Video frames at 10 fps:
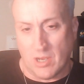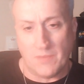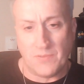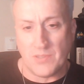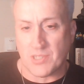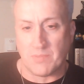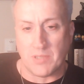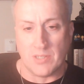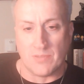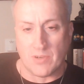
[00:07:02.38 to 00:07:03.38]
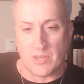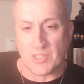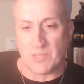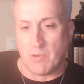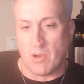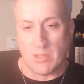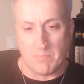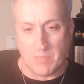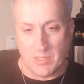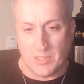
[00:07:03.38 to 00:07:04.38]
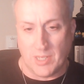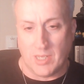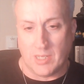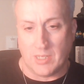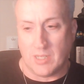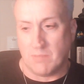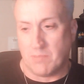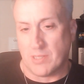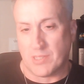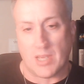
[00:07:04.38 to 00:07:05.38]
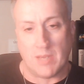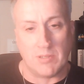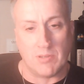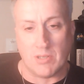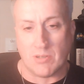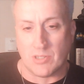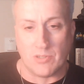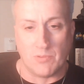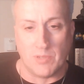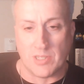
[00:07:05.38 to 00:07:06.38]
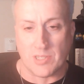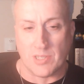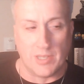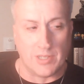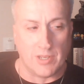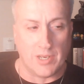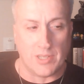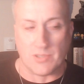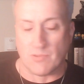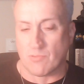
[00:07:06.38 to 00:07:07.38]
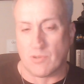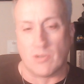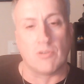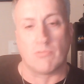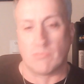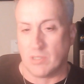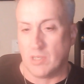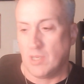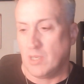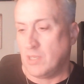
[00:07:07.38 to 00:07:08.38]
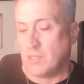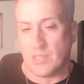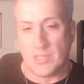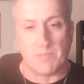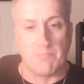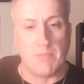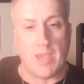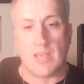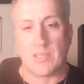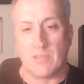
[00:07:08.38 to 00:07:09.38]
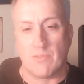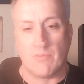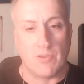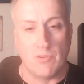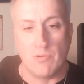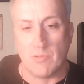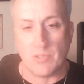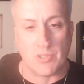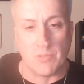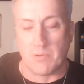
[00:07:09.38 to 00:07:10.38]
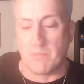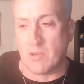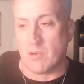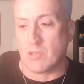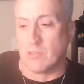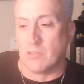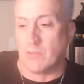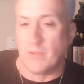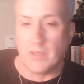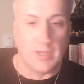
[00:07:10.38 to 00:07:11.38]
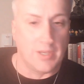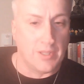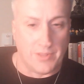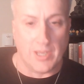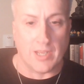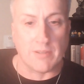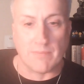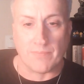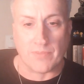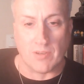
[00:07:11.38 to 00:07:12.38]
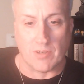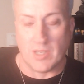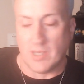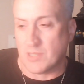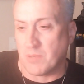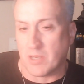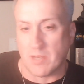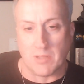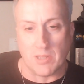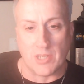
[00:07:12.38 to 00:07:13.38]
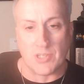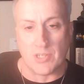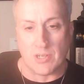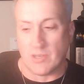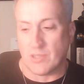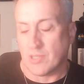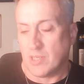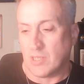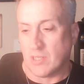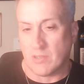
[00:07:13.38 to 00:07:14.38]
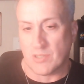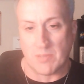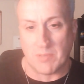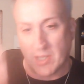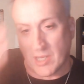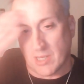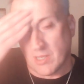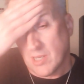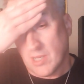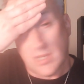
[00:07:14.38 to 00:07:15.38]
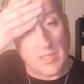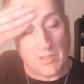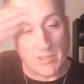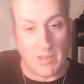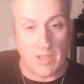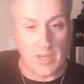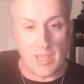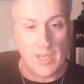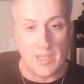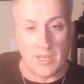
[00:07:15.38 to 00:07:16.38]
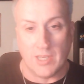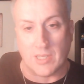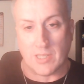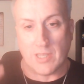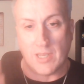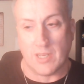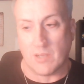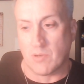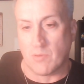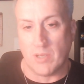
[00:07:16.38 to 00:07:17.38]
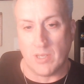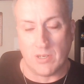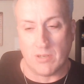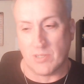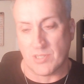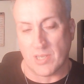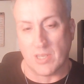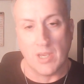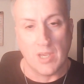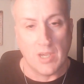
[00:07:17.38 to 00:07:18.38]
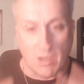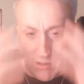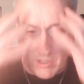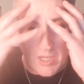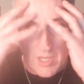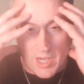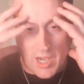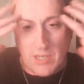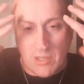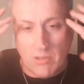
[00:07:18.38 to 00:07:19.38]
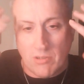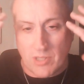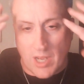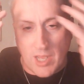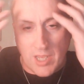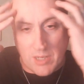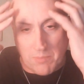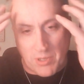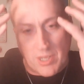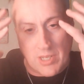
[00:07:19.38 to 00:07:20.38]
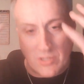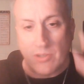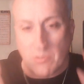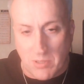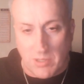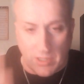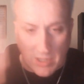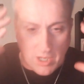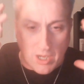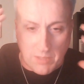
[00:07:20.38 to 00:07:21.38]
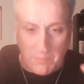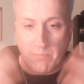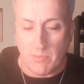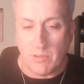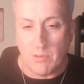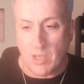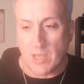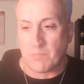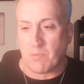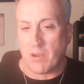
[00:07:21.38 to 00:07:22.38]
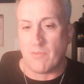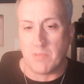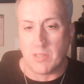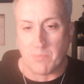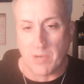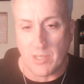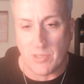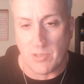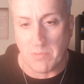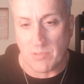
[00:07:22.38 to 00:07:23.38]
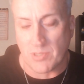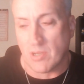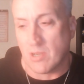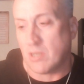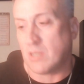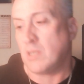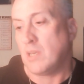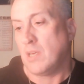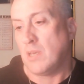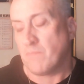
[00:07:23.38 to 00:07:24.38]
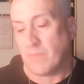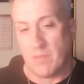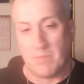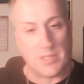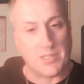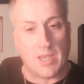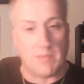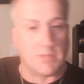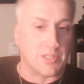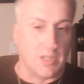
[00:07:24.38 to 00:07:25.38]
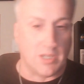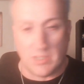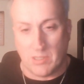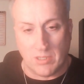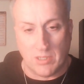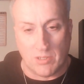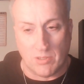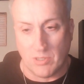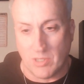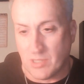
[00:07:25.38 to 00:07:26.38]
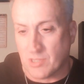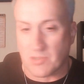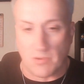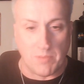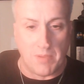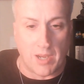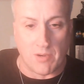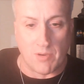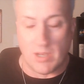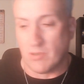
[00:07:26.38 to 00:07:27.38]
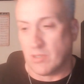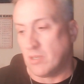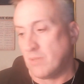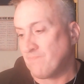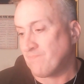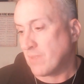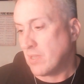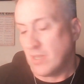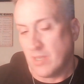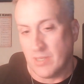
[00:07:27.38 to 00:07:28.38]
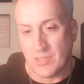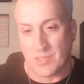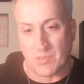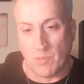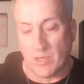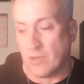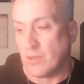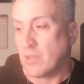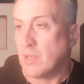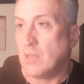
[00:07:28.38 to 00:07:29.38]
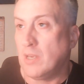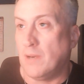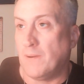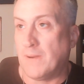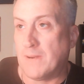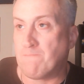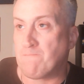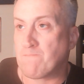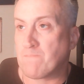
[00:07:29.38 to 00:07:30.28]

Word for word: often something is very small and mundane, and by the time you hear it two weeks later, it has grown into this massive, super miracle thing. Okay, it's become a legendary thing. You know, somebody got, you know, they had a headache and the headache went away. You know, and it's like, oh, I know that I had a brain tumor, and God, you guys prayed for me, and the brain tumor was gone. And by the time it's done, you know, you get the story back around. Um, it's just weird. Um,